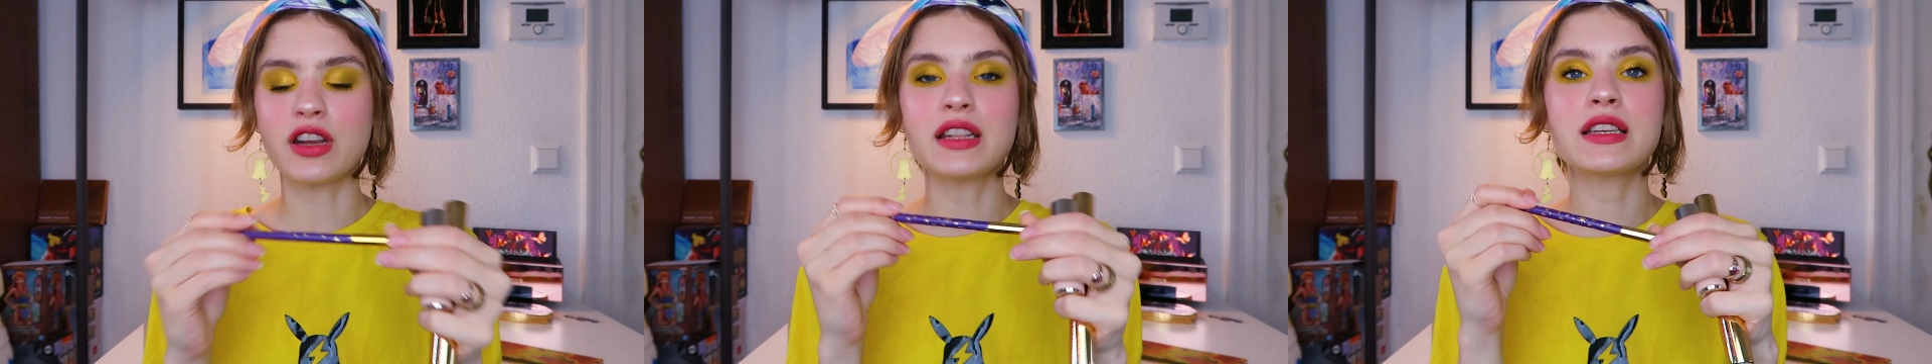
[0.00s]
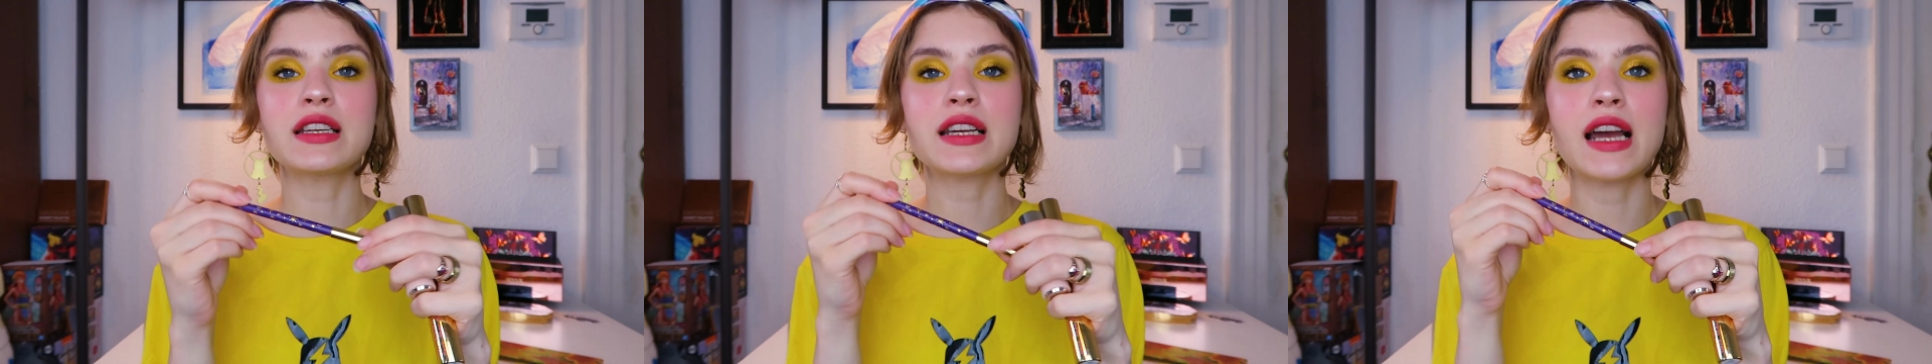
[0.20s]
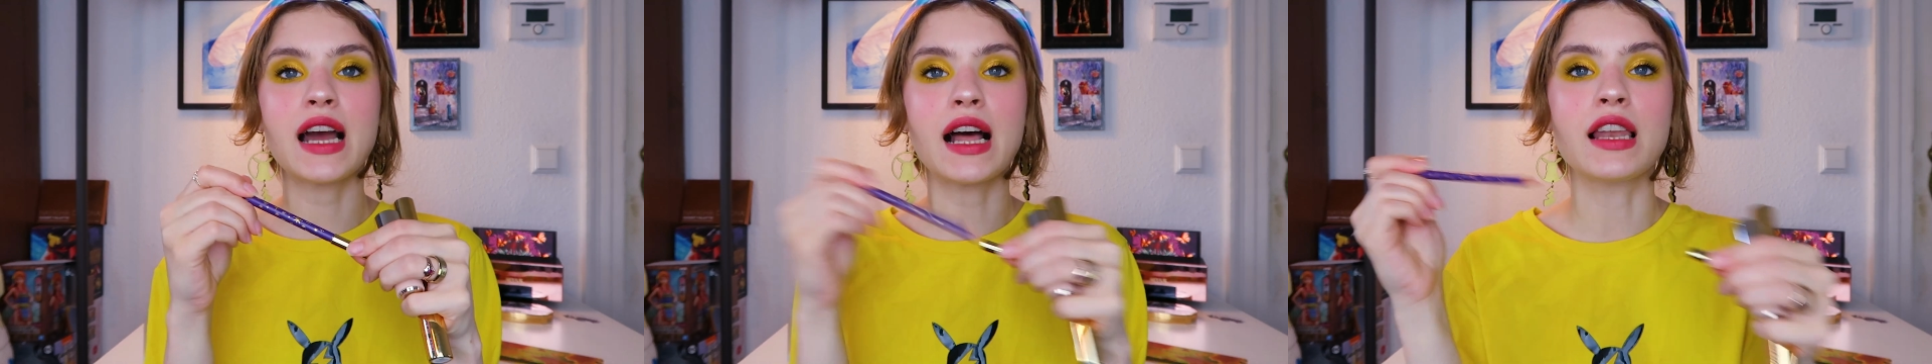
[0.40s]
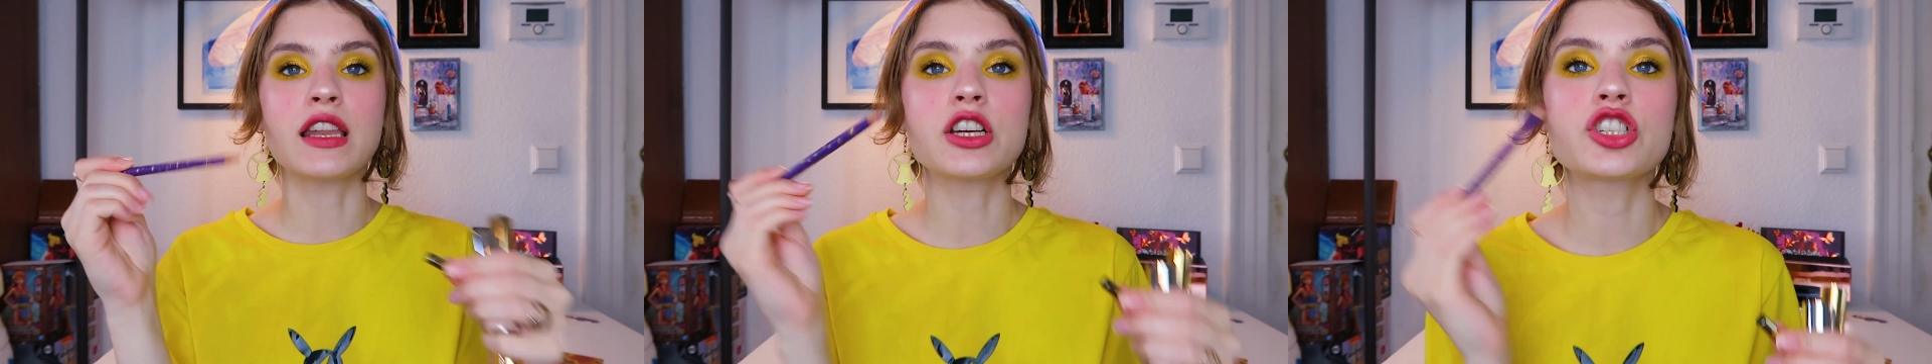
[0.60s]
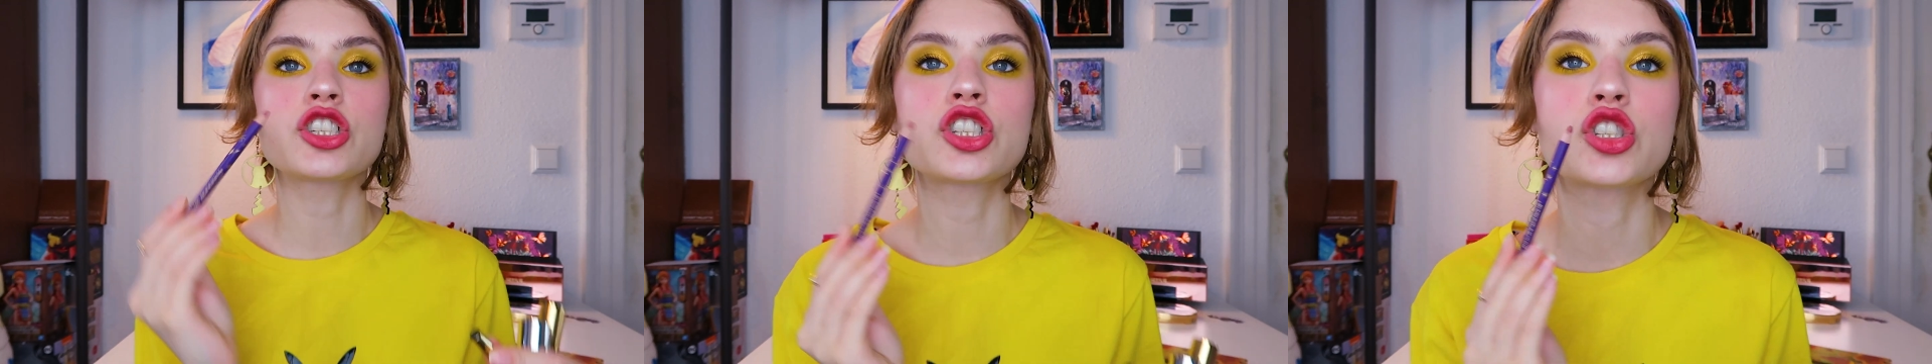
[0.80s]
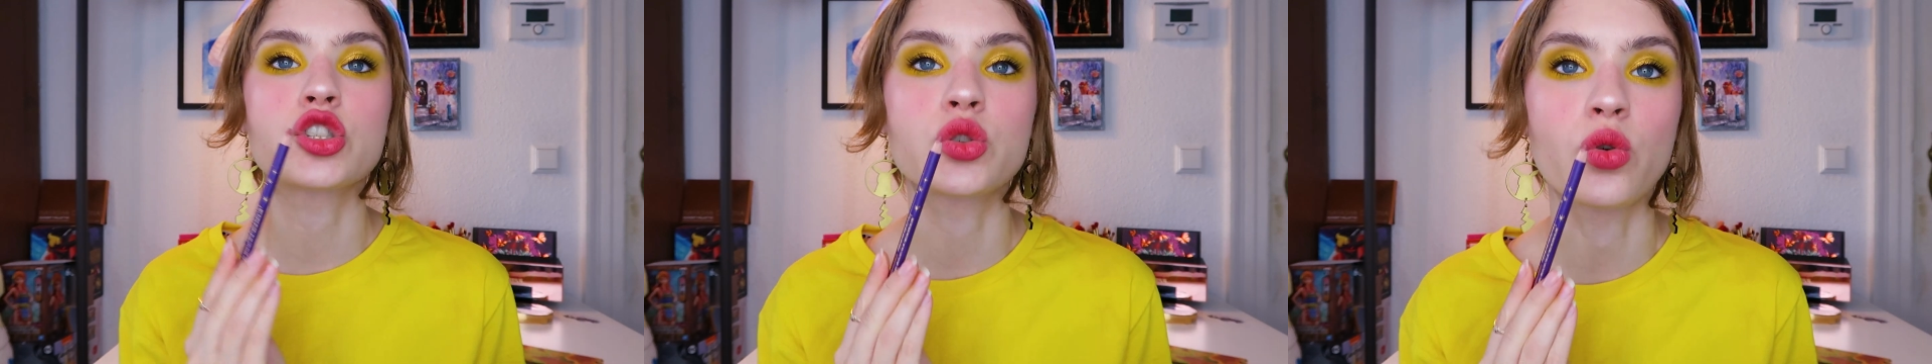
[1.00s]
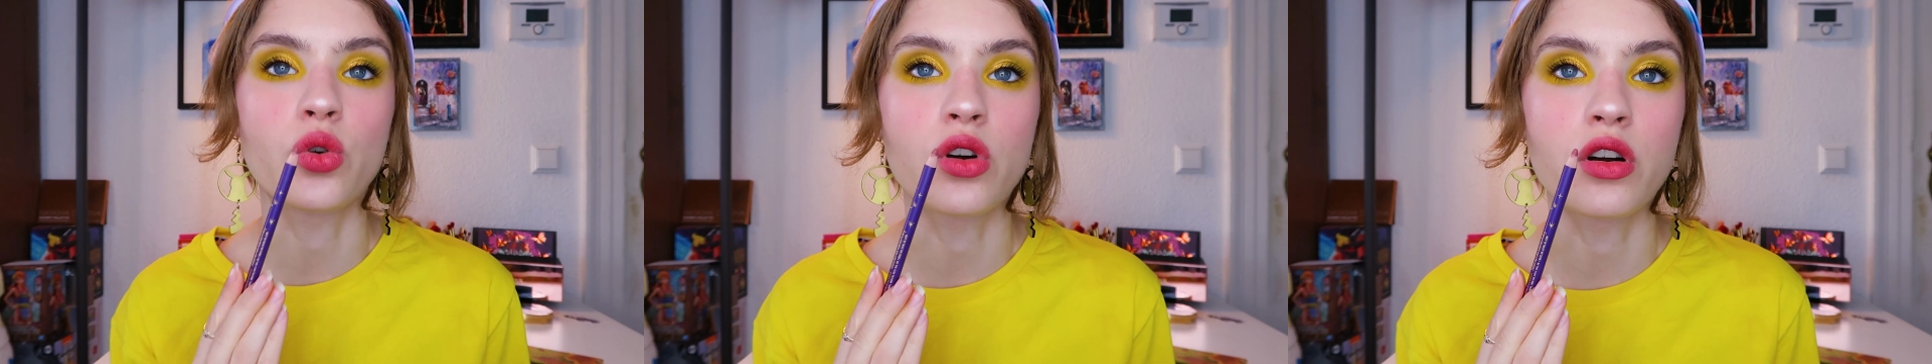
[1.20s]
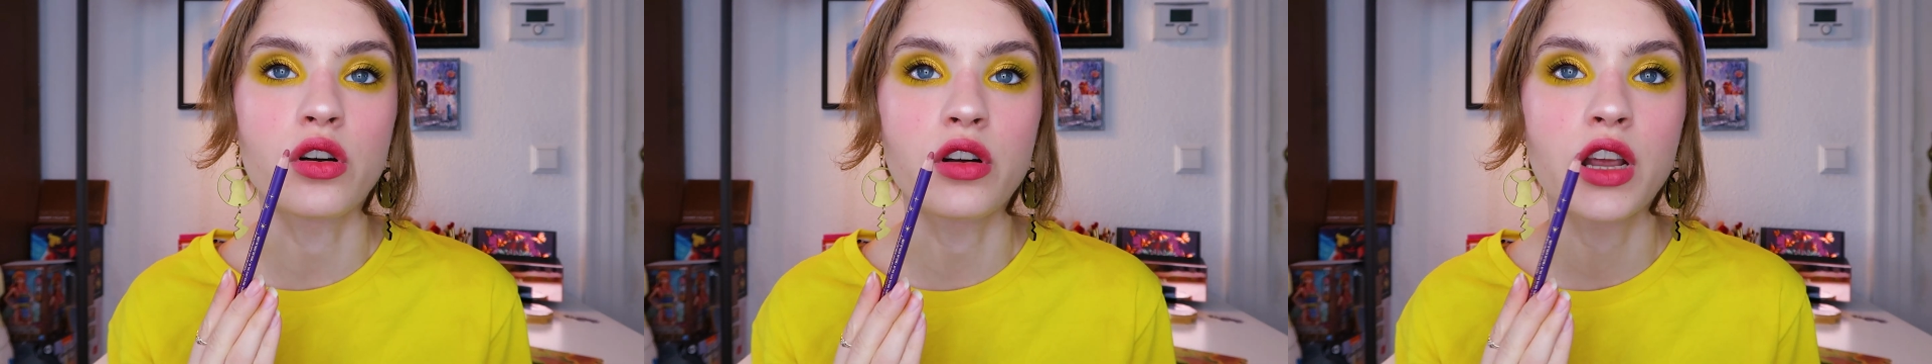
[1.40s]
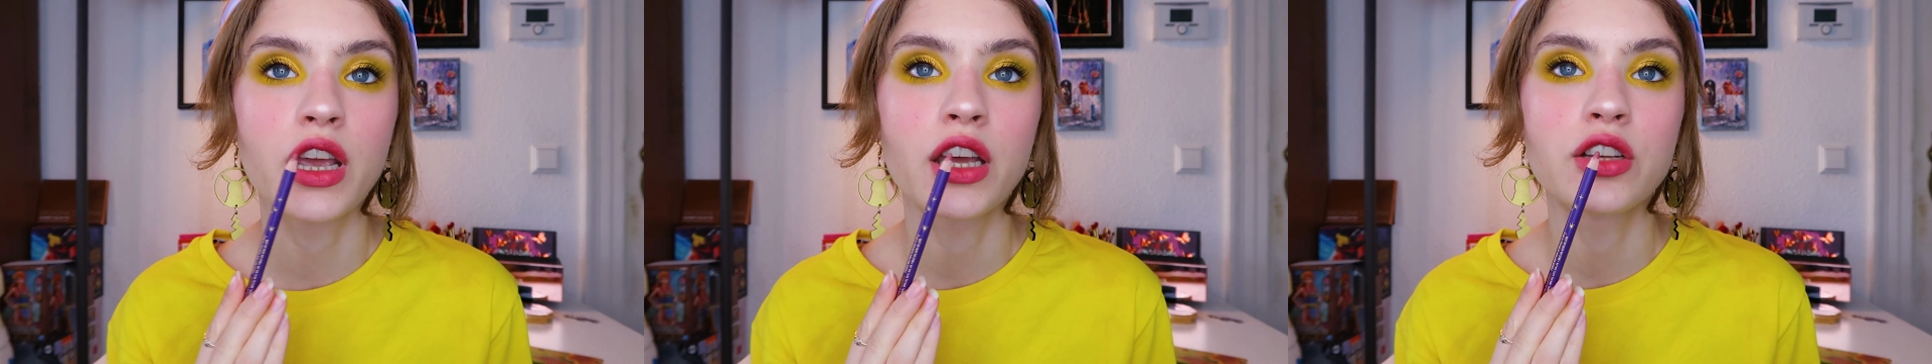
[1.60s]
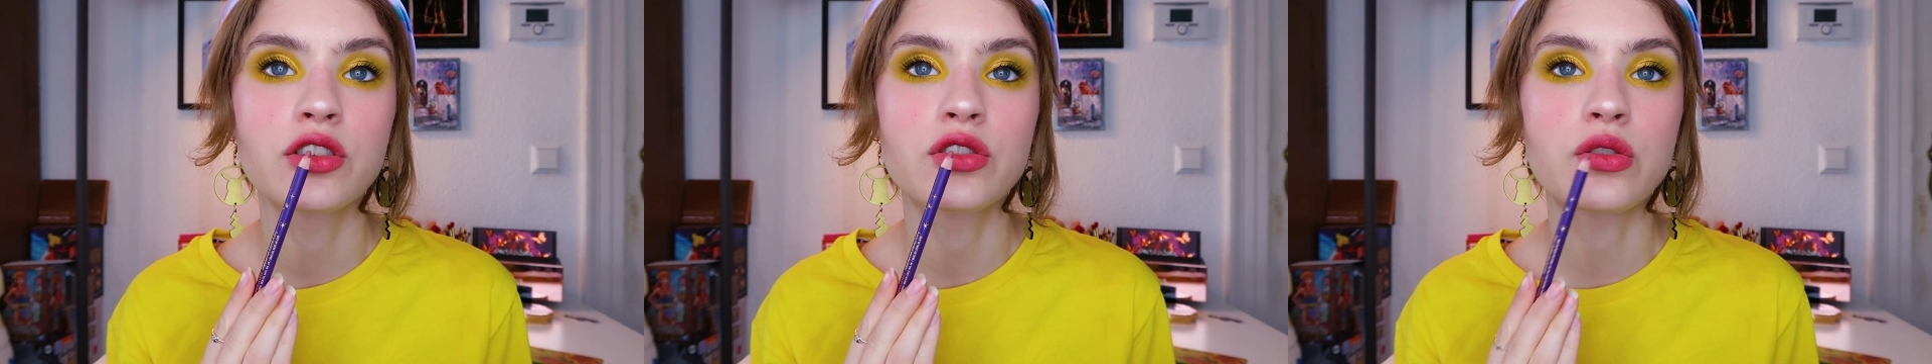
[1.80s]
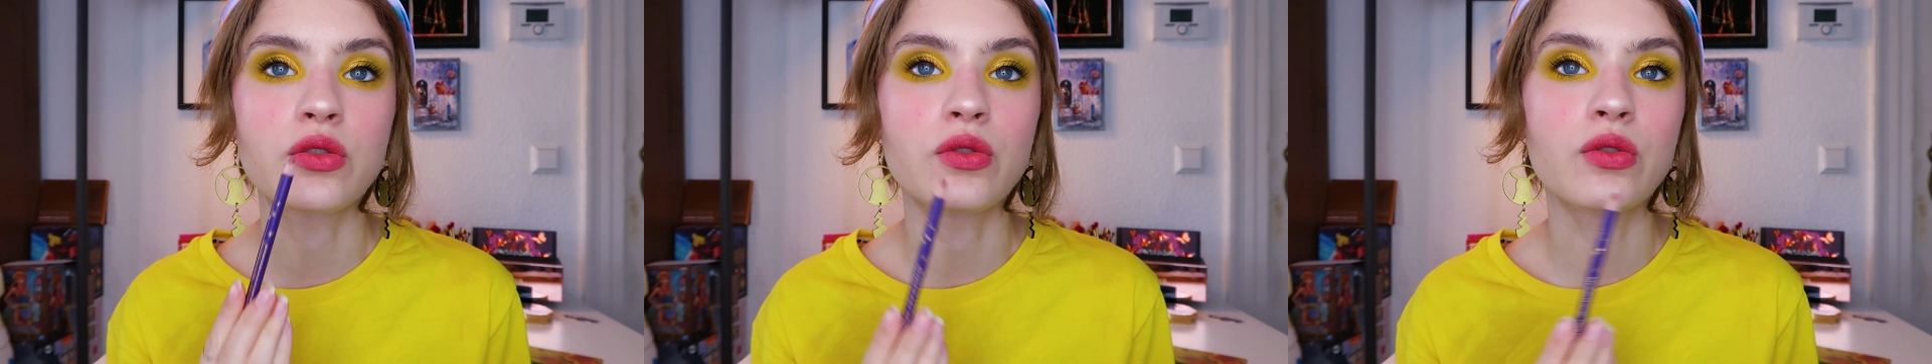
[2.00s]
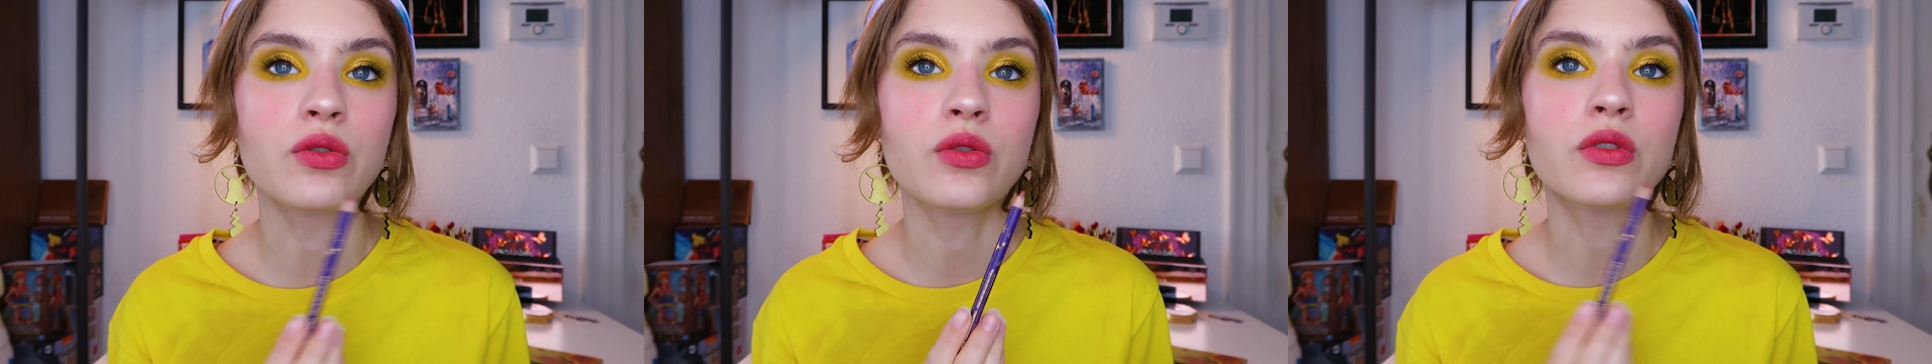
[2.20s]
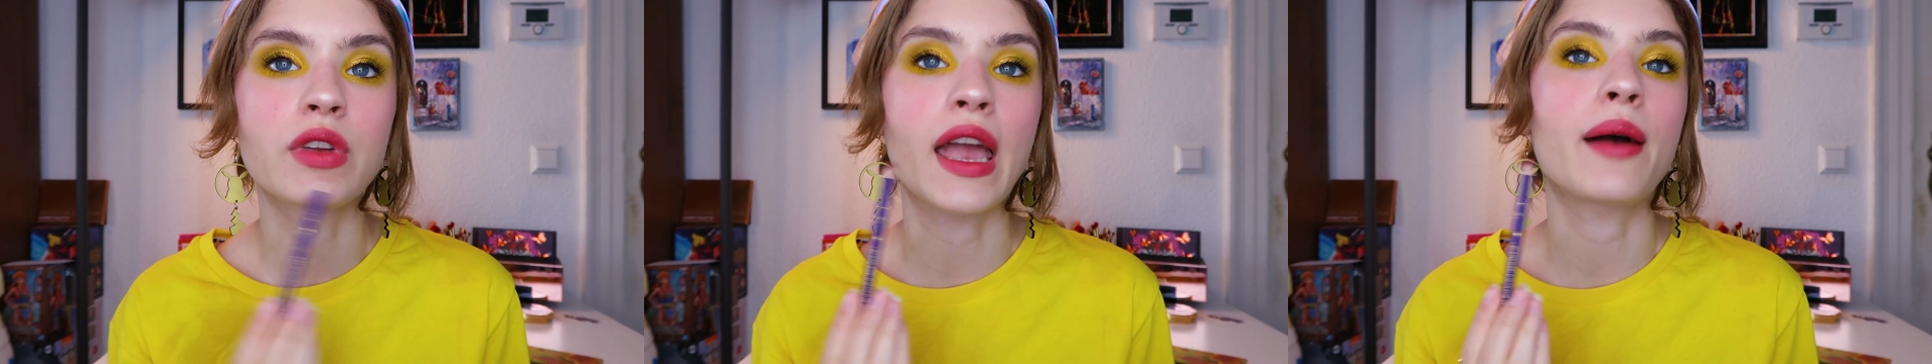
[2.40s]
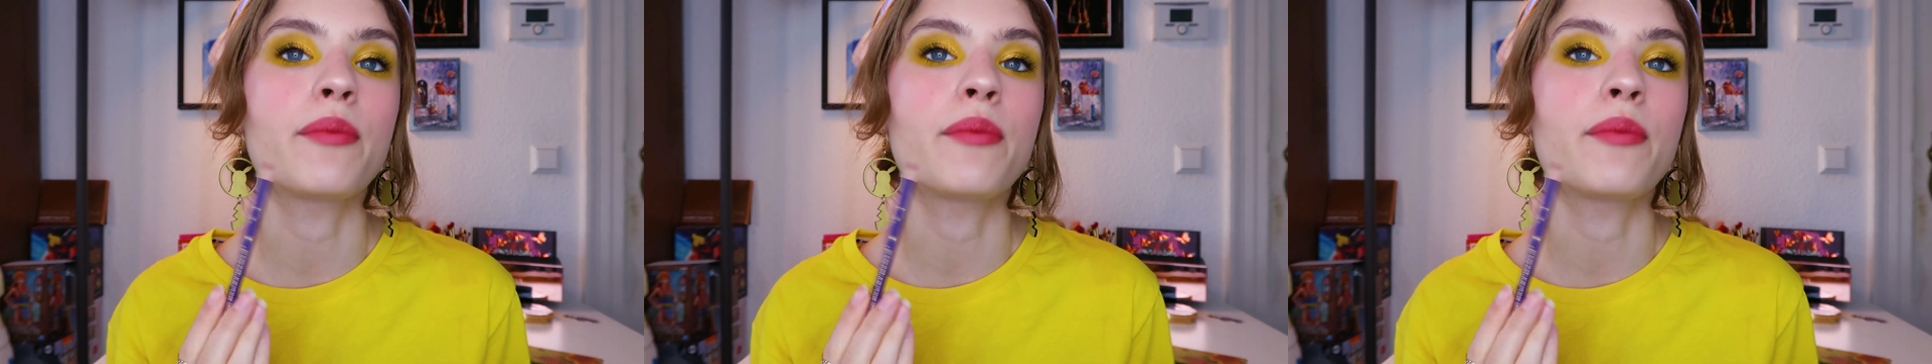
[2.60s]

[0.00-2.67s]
in the color Soar to